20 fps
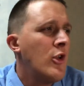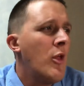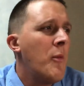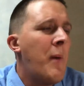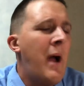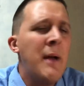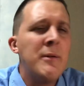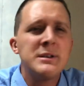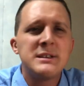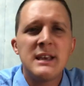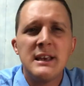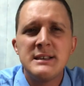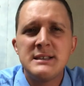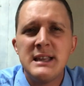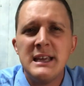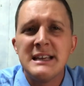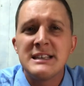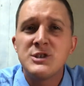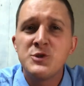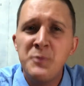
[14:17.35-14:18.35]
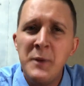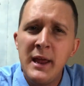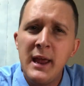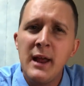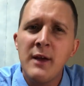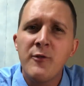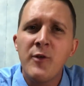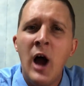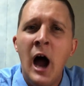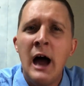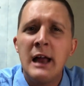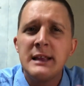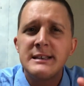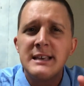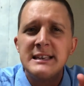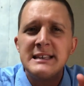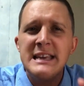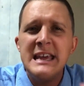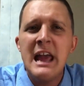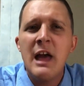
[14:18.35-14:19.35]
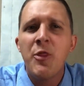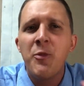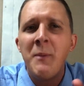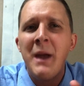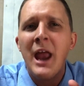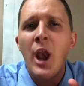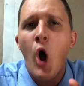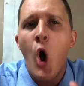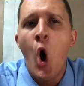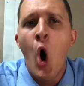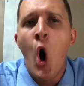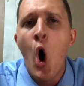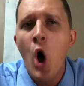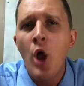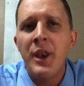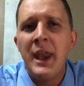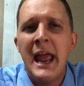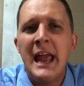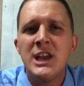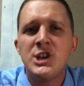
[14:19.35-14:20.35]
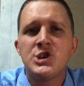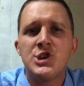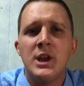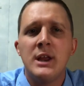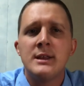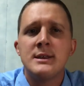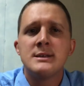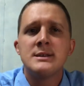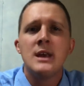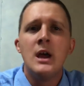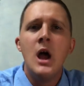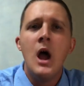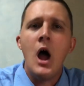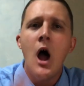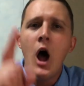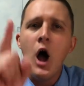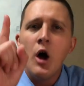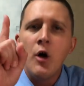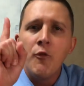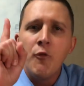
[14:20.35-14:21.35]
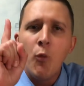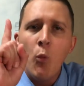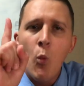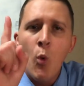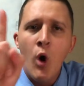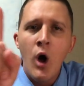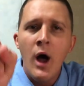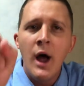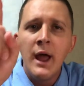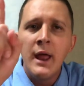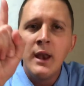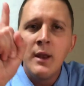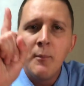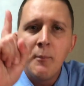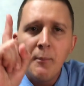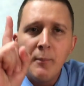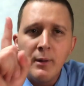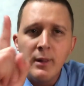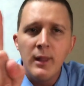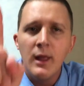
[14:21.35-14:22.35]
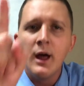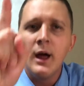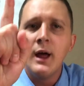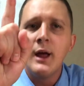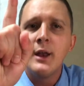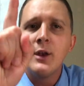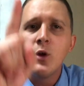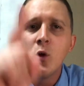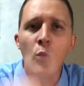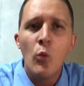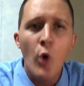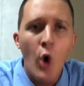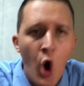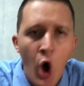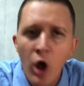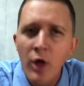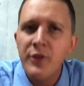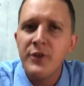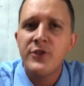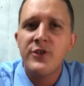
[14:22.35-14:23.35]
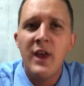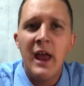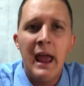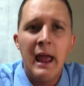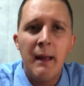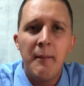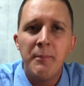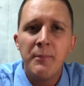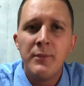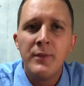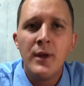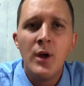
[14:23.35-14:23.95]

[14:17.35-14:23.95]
You know, the Bible says this, speaking of God, says, He hath made all nations of one blood. We're all the same.